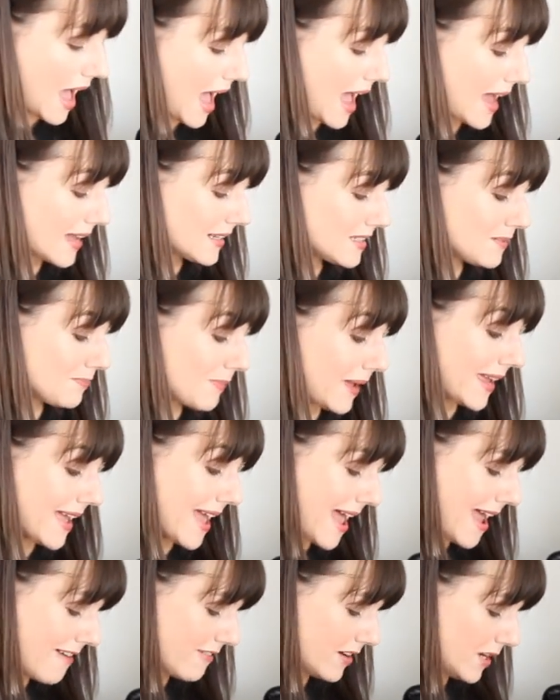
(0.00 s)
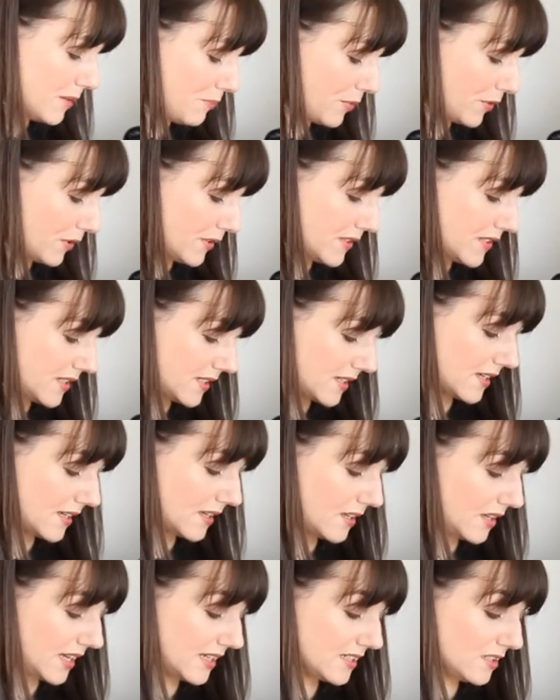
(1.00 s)
And my Erin
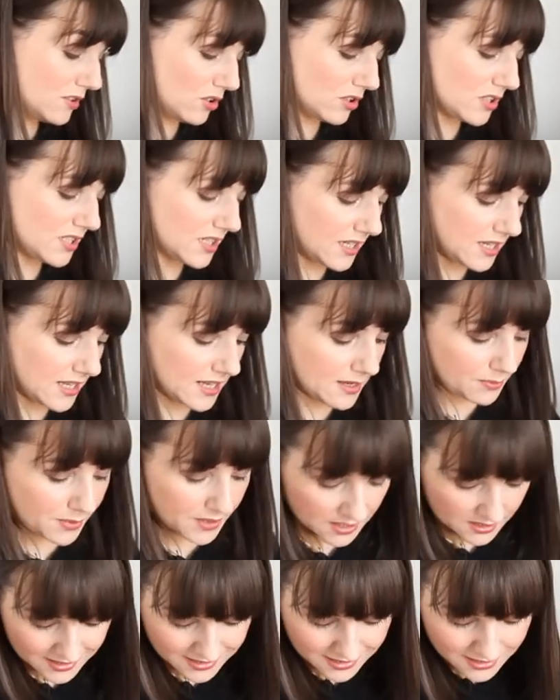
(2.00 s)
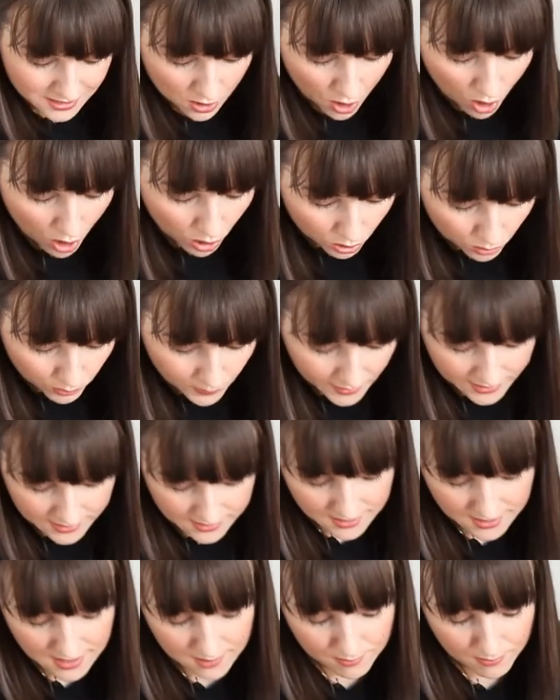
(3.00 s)
bronzer is not in here because it's
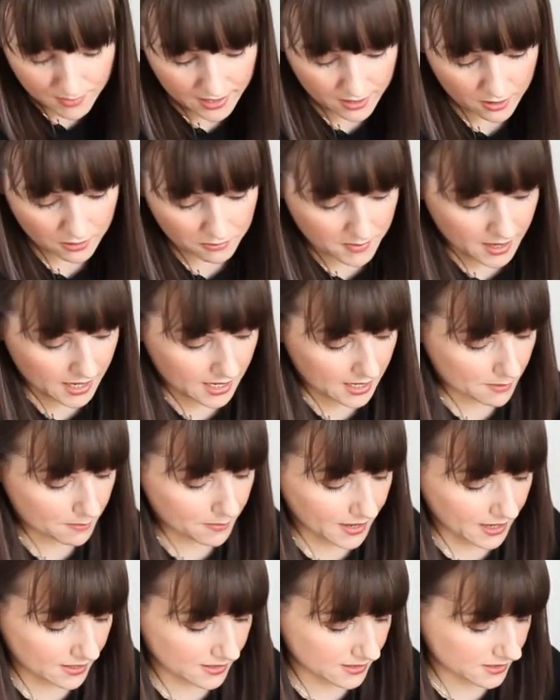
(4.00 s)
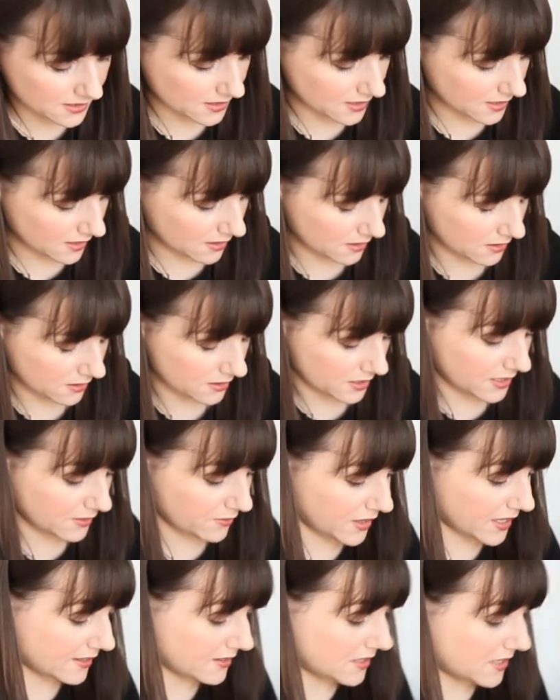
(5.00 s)
always in my own makeup bag because I can't live
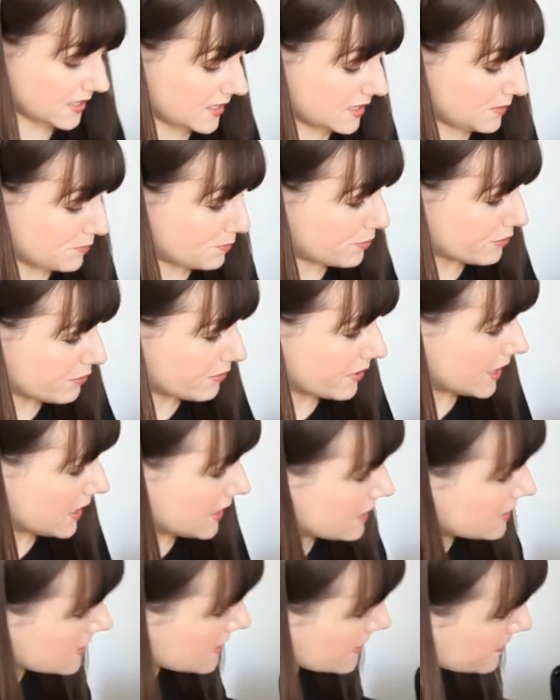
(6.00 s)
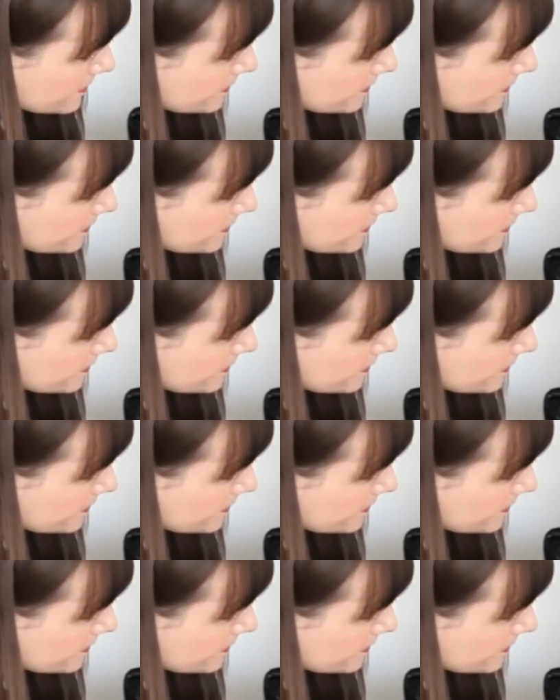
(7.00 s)
without it. It's brilliant.